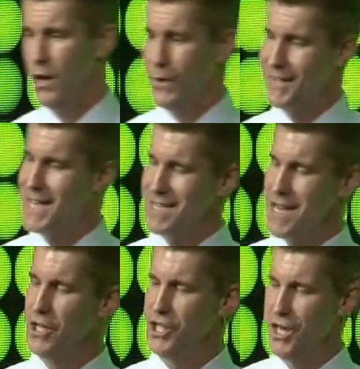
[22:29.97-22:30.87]
With
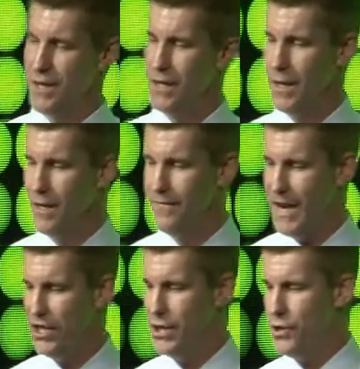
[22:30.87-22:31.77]
technology and
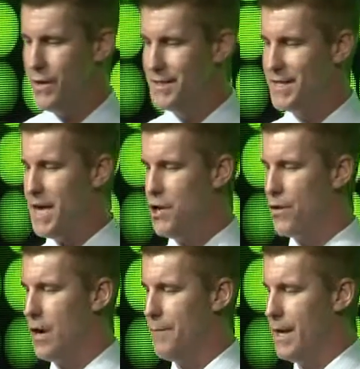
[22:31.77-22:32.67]
innovation, you can take your
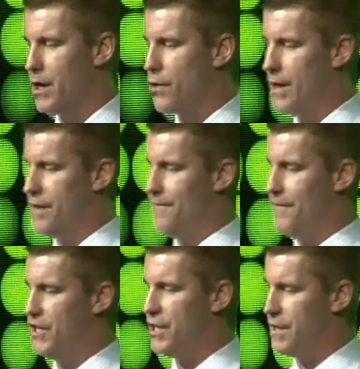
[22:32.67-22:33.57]
company and create an
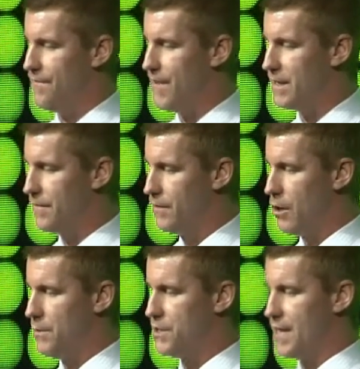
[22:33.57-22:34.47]
efficient and effective
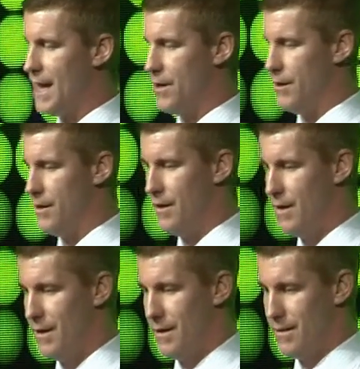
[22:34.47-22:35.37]
global standard.
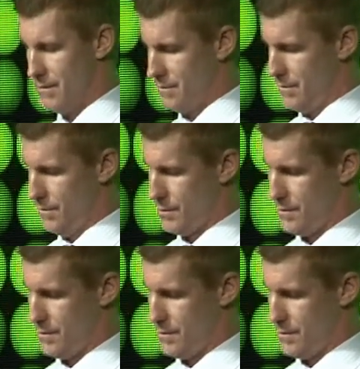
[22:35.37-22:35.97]
You